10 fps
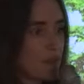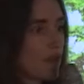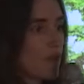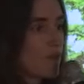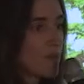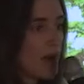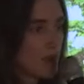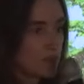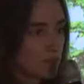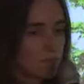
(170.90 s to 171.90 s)

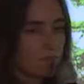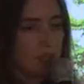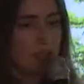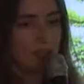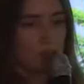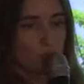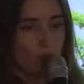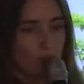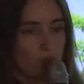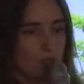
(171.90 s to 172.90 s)
around Manhattan's
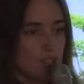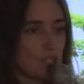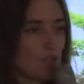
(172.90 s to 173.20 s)
waterfront.